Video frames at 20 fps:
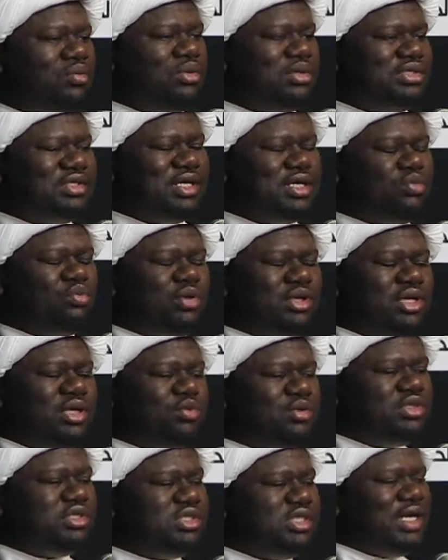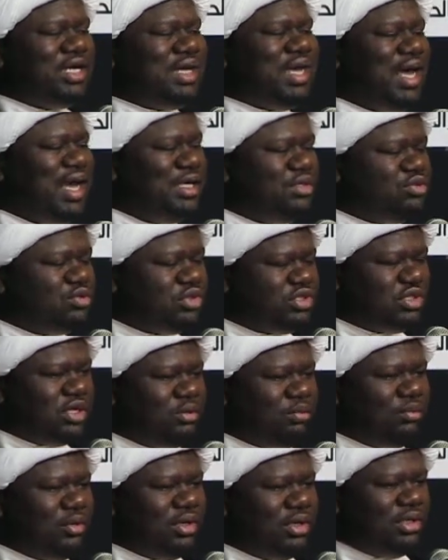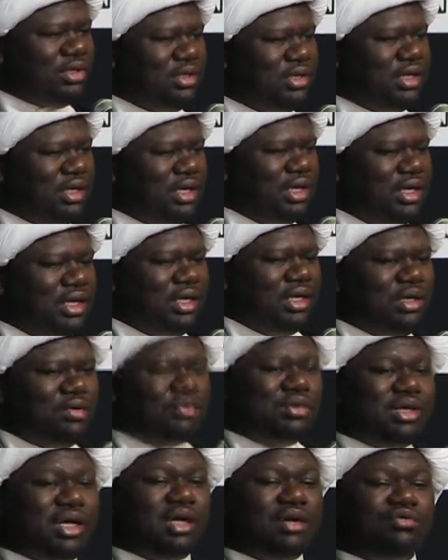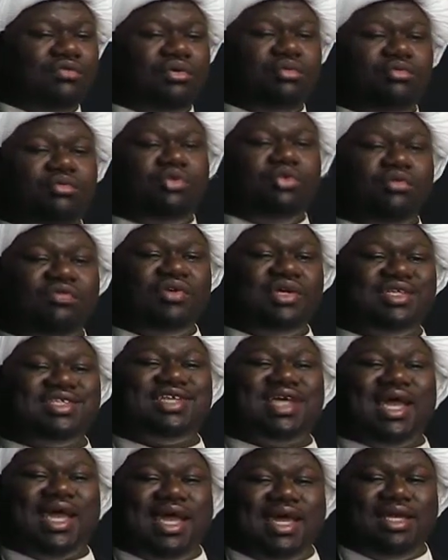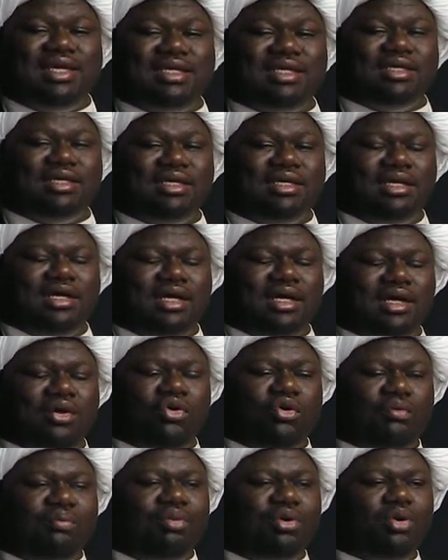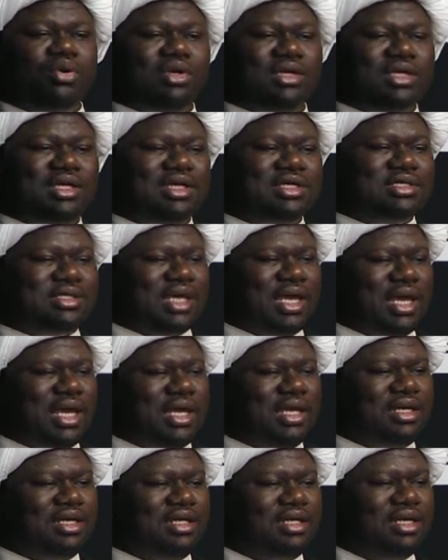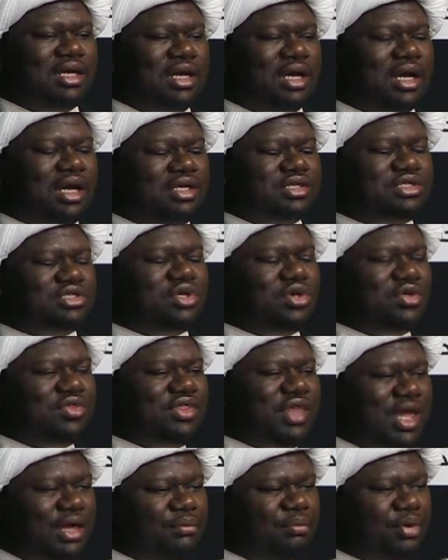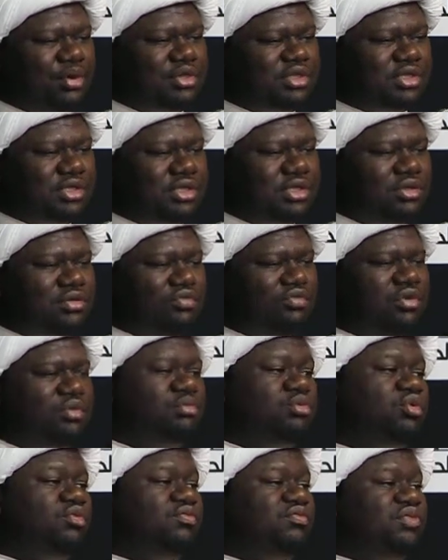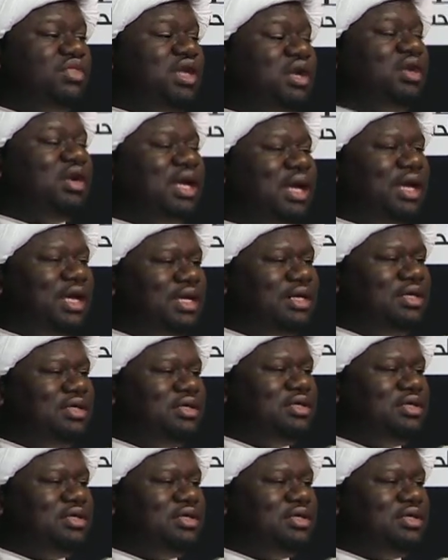was that when he would shake hands with someone, he would not remove his hand or pull his hand until that person removed their hand.